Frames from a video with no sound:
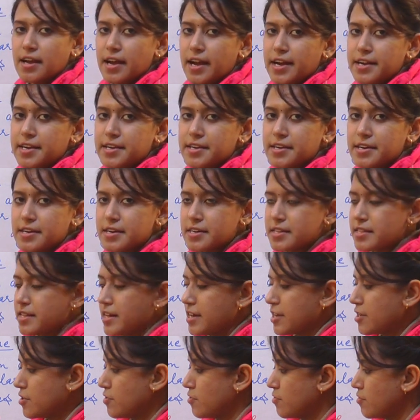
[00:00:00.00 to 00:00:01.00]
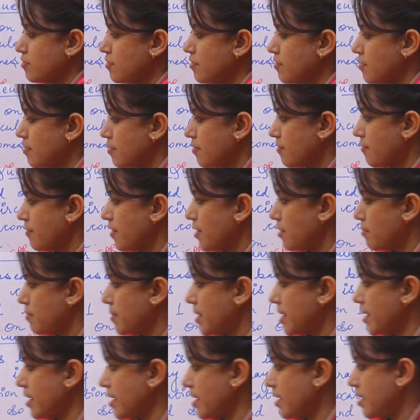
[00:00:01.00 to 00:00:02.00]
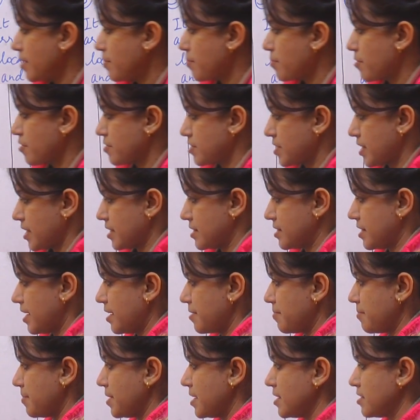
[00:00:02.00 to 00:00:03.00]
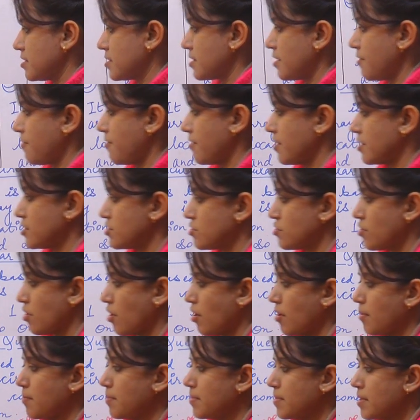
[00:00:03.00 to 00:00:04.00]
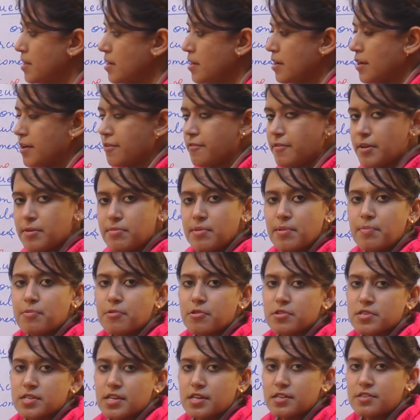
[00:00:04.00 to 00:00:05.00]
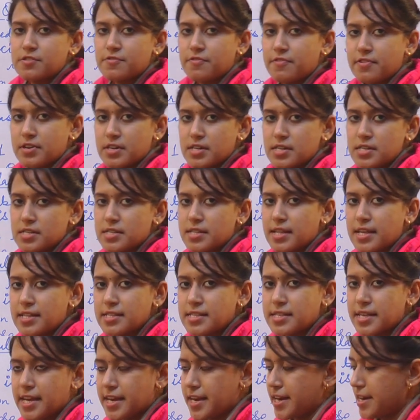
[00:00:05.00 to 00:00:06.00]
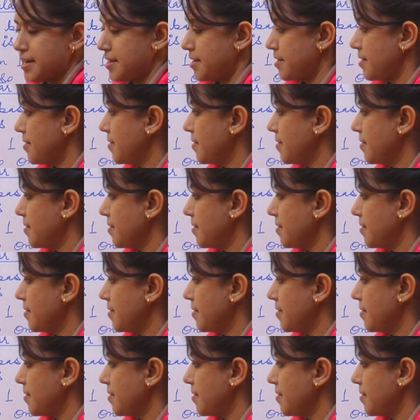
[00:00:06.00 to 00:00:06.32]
entered the queue will be processed. That means the first job will be processed first, then second.